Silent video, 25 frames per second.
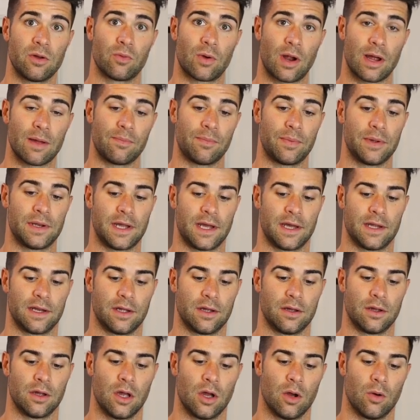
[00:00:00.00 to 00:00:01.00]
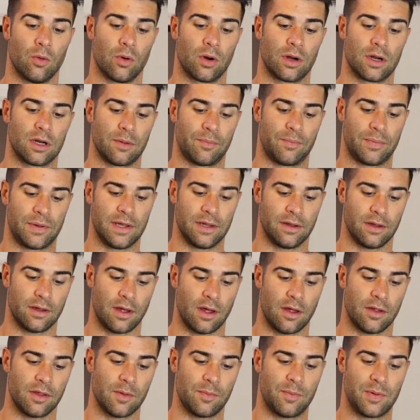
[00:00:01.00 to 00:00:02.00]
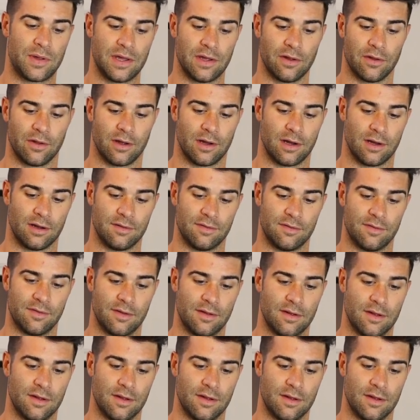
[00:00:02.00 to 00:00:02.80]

ripe banana, we're gonna peel the peel off,